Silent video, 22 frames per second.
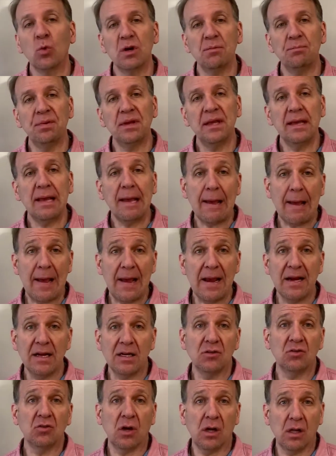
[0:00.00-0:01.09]
would be
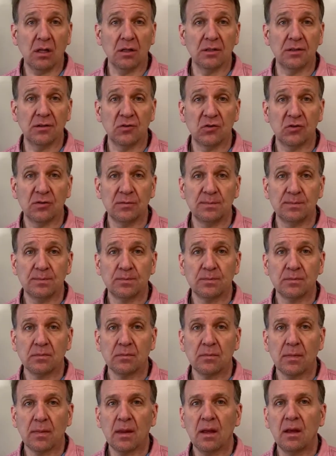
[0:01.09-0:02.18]
$8.
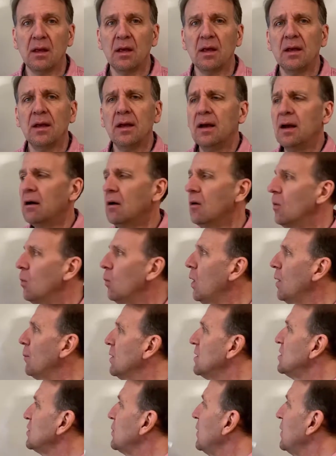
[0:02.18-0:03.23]
When we're